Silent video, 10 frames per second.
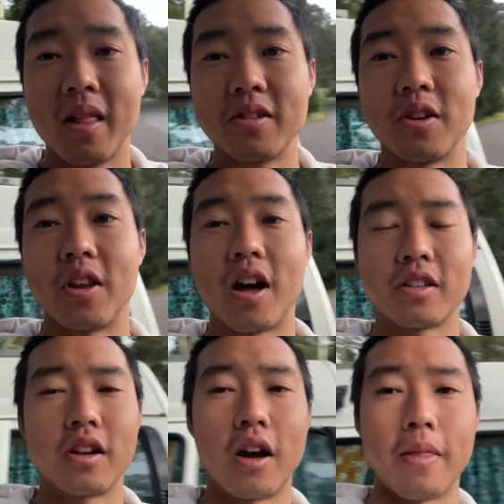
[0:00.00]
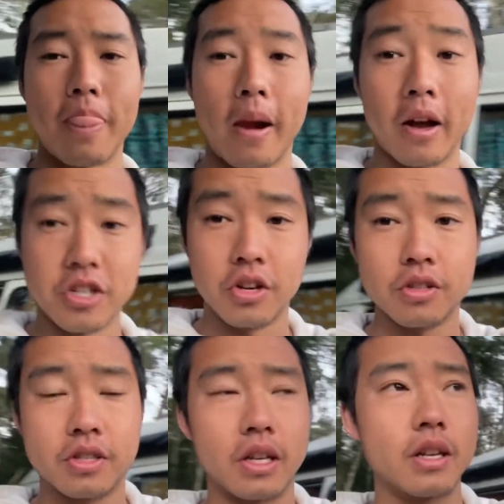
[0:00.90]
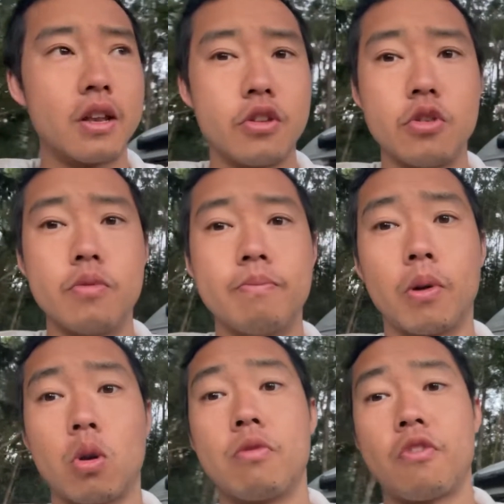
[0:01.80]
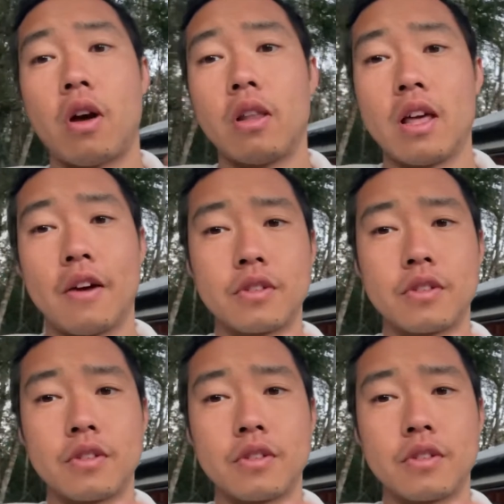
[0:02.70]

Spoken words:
So last night I actually got sent a new bottle before I left.